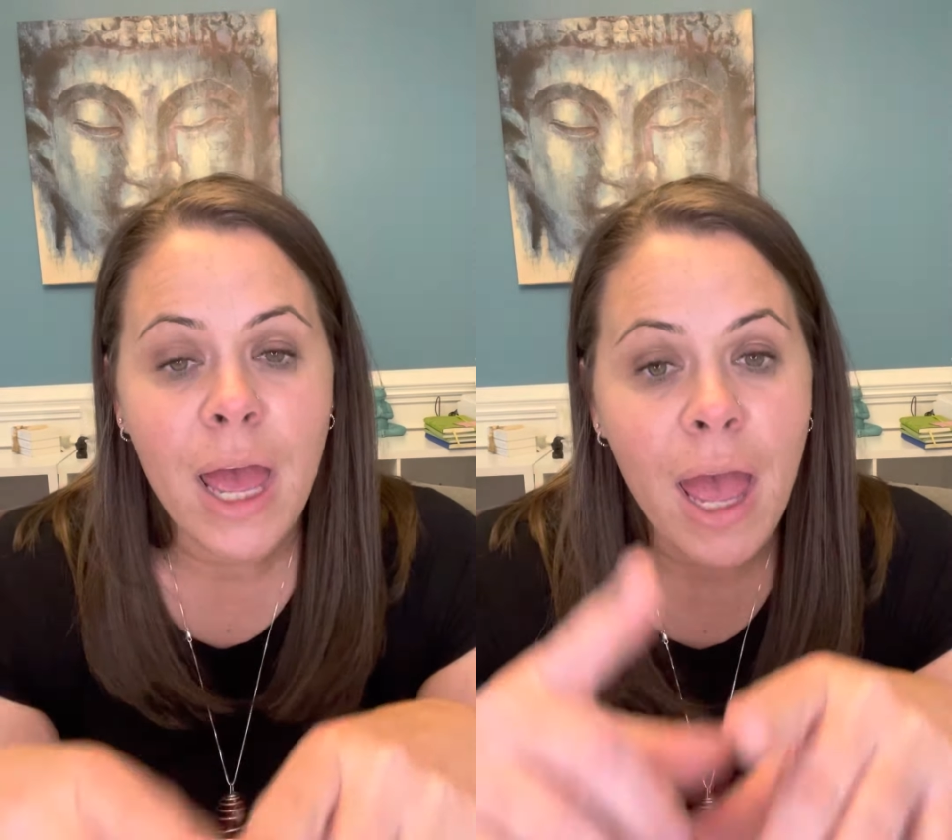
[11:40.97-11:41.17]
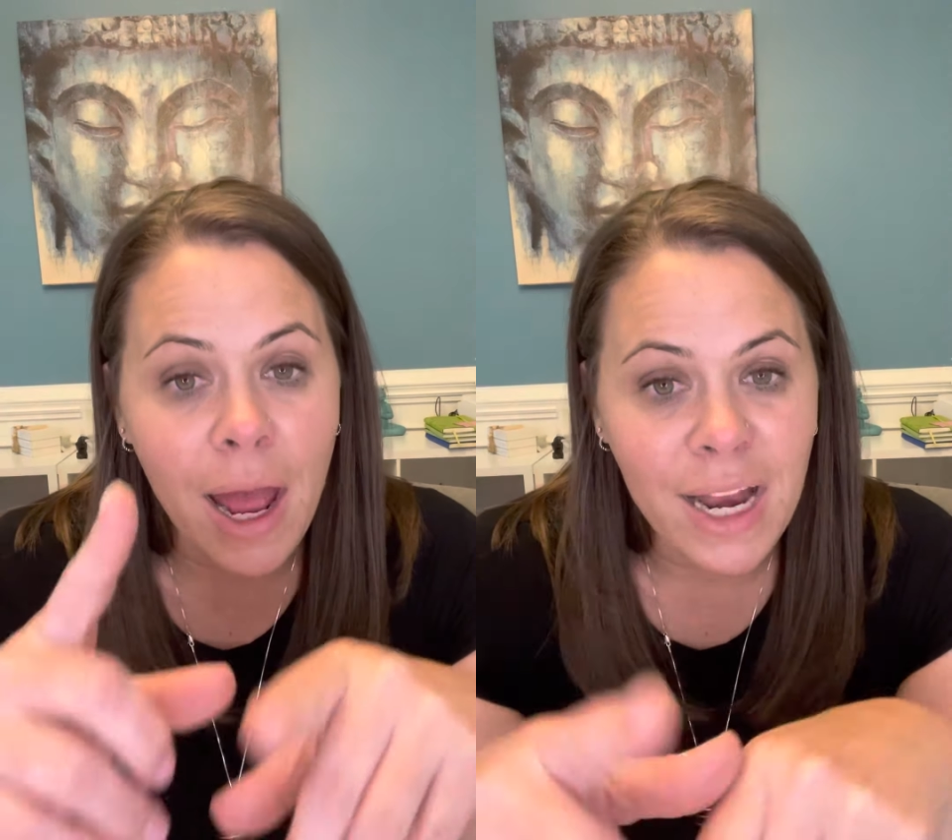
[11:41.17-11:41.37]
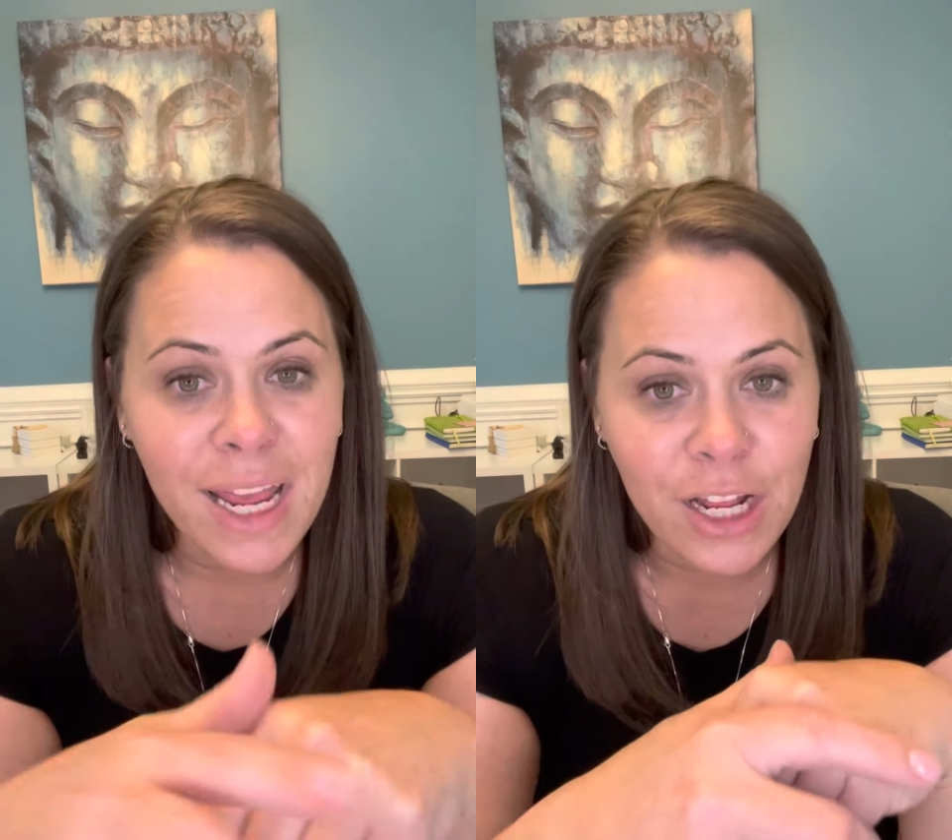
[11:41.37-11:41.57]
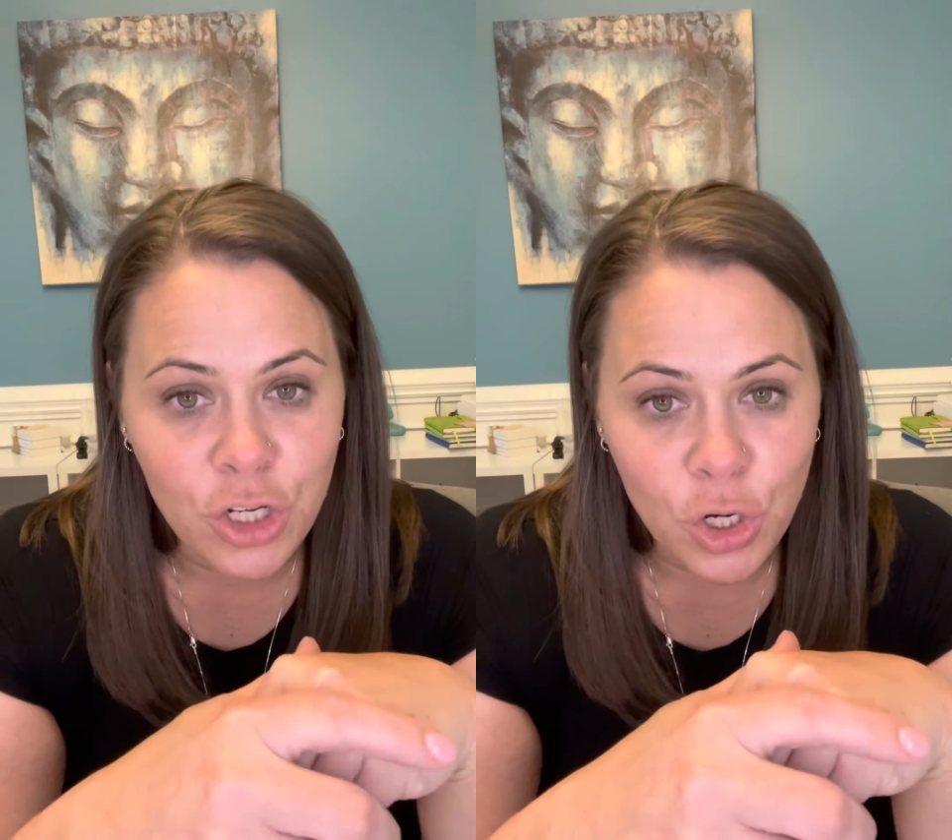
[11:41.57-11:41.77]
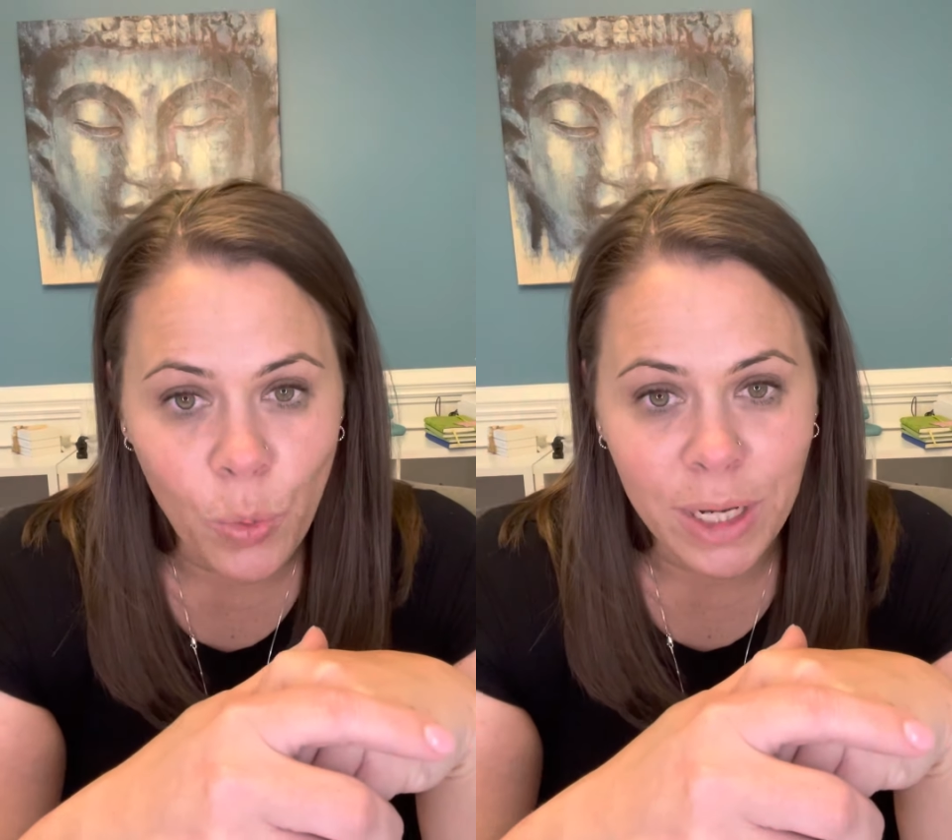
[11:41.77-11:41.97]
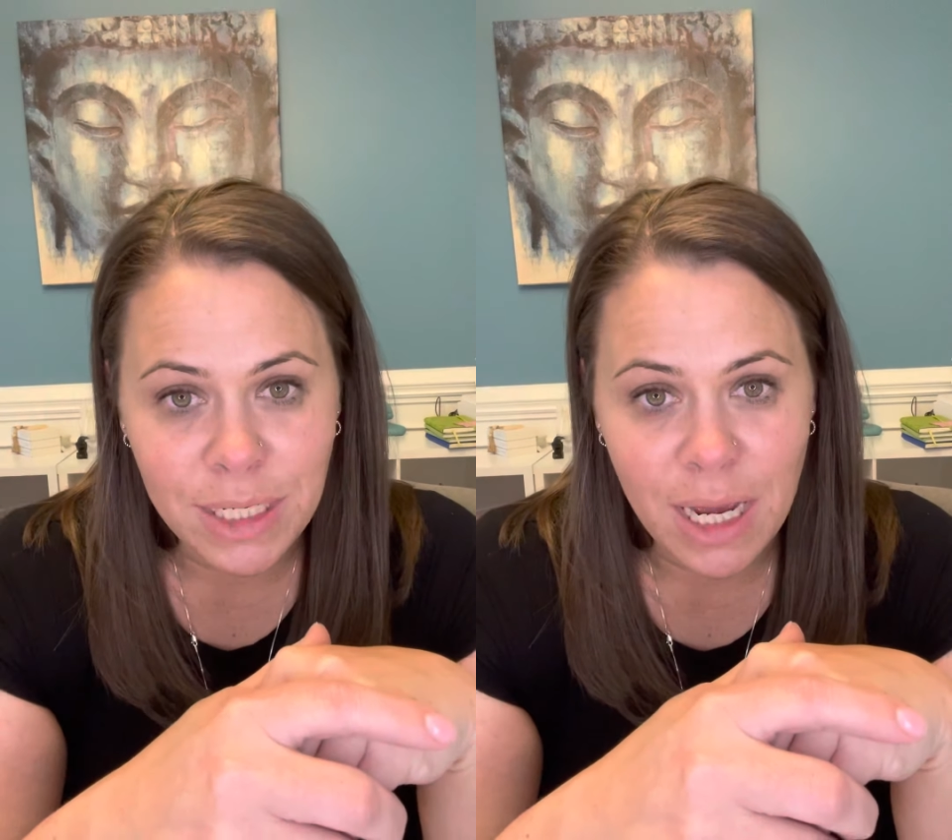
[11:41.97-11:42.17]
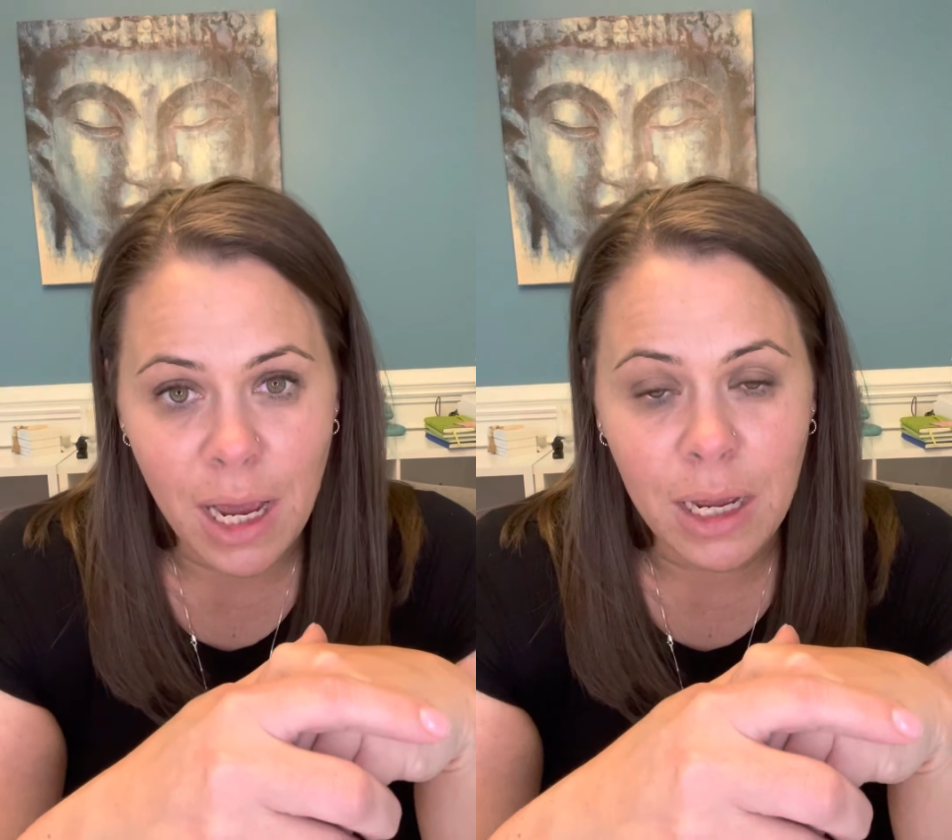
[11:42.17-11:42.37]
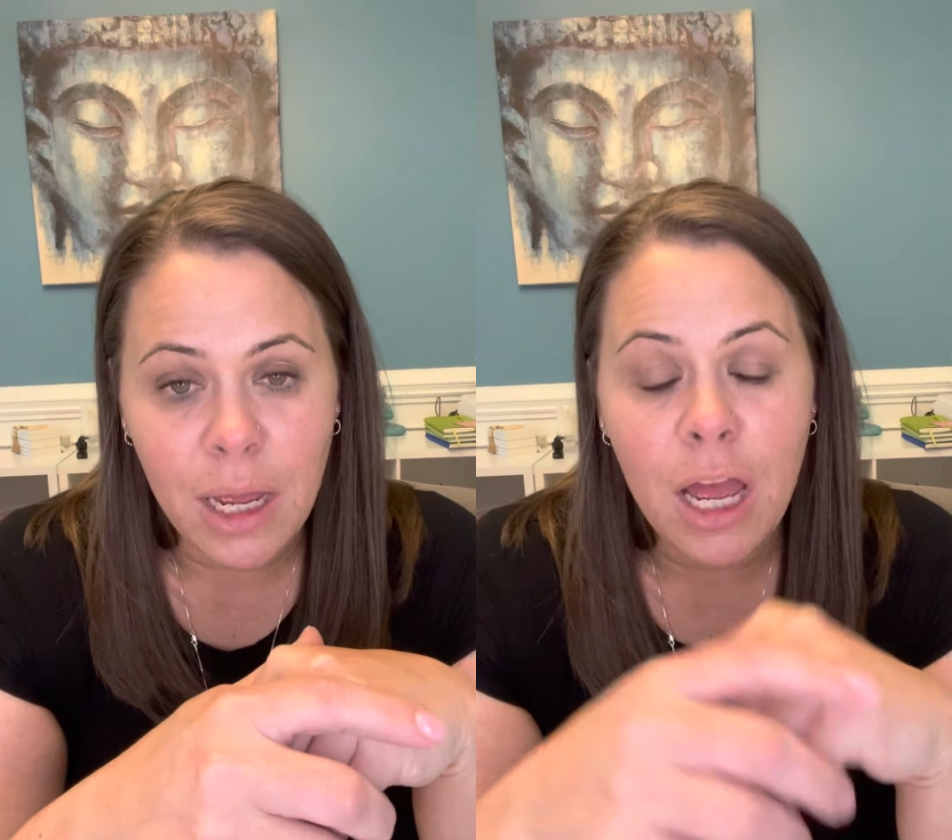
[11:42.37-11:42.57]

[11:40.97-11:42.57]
and he had no idea